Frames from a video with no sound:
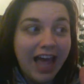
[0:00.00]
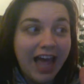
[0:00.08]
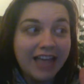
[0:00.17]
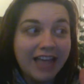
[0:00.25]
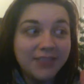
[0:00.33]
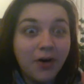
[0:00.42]

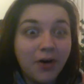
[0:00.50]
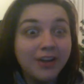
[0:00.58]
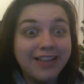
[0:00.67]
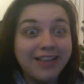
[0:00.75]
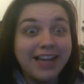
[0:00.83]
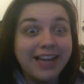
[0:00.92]
as far
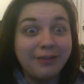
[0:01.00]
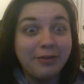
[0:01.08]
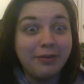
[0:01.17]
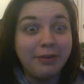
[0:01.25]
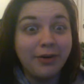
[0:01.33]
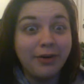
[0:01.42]
as I can
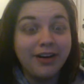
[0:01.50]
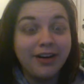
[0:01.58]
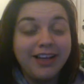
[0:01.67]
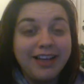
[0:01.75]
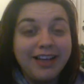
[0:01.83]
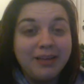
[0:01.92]
remember
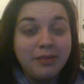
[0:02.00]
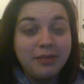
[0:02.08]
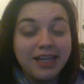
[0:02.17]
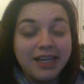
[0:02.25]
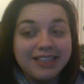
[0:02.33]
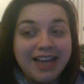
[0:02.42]

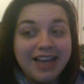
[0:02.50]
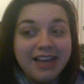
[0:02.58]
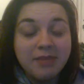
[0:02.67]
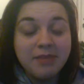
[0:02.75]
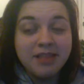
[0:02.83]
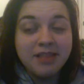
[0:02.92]
because I
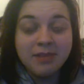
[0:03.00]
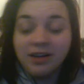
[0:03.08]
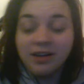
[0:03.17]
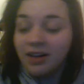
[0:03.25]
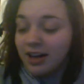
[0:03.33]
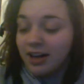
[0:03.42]
am in the
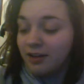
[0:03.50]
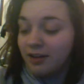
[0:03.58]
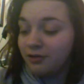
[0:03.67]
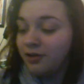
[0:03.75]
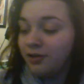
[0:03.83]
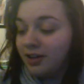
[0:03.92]
middle
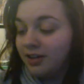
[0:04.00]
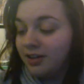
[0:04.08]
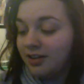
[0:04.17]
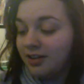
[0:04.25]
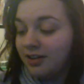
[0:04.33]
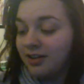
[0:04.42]
of
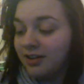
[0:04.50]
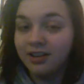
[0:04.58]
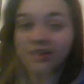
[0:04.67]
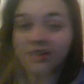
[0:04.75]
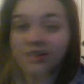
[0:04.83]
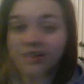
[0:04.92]

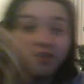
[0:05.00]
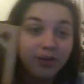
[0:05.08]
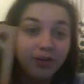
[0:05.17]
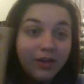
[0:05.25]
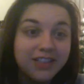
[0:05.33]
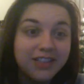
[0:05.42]
the third
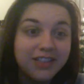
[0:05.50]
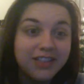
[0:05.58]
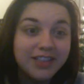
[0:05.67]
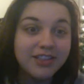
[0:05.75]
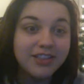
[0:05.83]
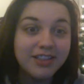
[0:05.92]
one of the
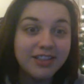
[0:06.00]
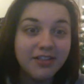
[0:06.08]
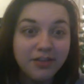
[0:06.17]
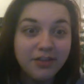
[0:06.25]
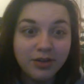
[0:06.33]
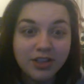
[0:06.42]
series of
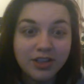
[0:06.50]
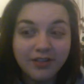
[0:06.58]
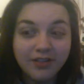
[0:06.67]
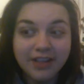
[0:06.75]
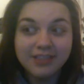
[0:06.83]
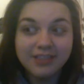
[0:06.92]
unfortunate
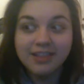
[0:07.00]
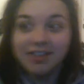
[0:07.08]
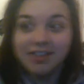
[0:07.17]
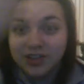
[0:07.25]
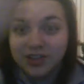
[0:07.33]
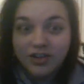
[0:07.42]
events
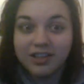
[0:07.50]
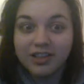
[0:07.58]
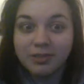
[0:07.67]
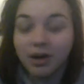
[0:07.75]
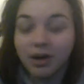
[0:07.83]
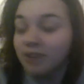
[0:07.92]
starting
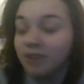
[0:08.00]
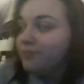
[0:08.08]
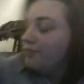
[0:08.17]
tomorrow.